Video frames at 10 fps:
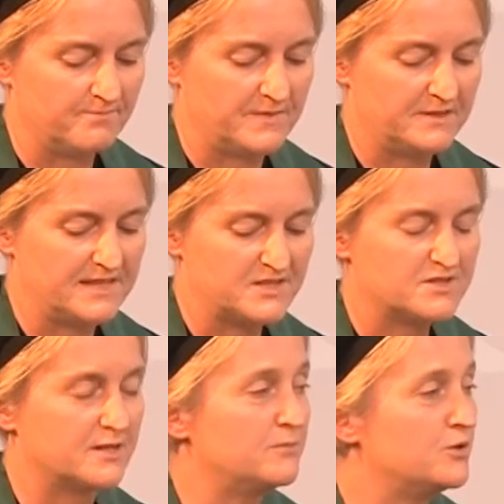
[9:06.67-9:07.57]
the next
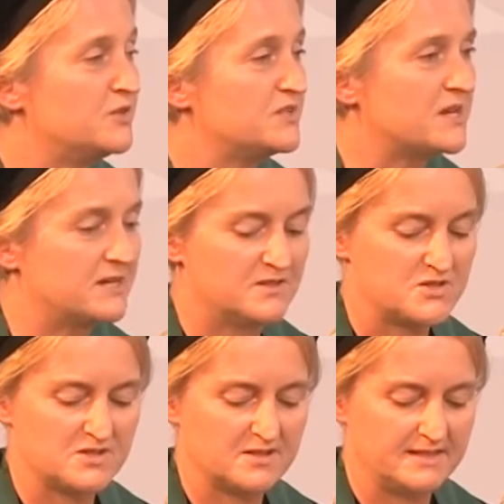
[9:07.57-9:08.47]
time you design a
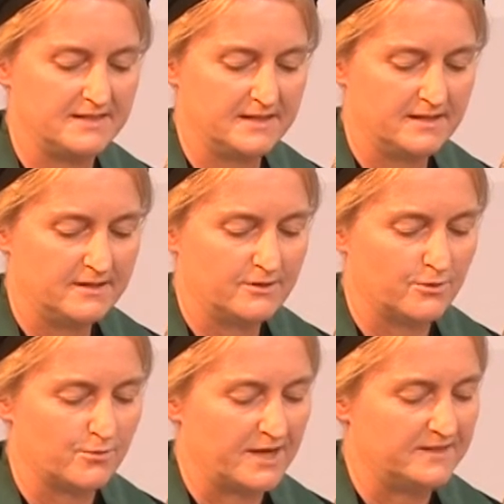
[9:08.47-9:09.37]
study
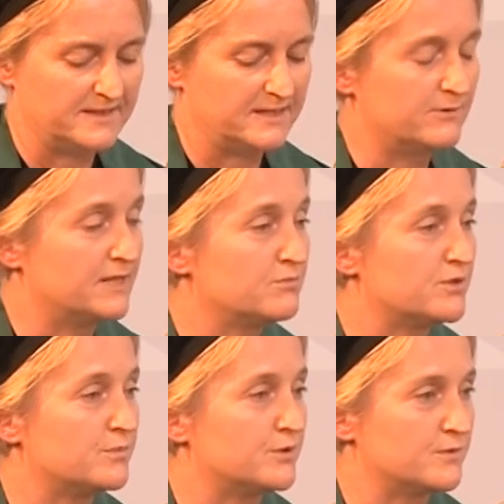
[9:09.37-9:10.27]
or write a grant
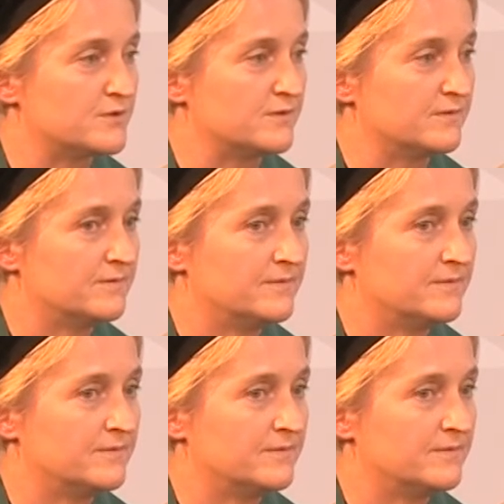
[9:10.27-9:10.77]
proposal.